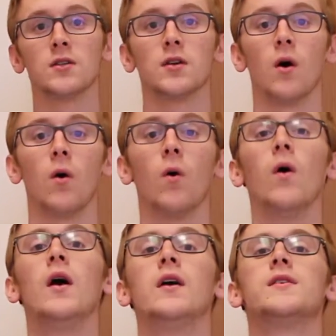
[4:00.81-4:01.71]

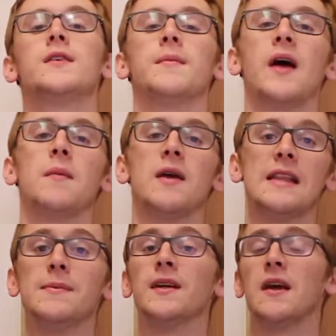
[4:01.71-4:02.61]
So sometime
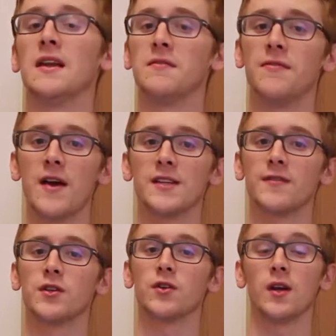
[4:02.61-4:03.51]
in the beginning phase
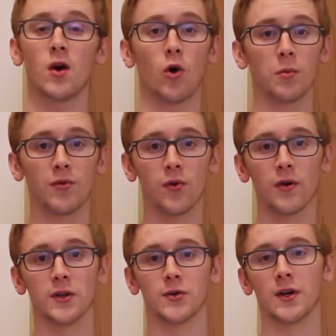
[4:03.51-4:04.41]
of the trick or
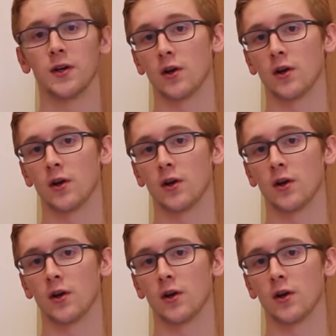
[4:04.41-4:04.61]
before the trick,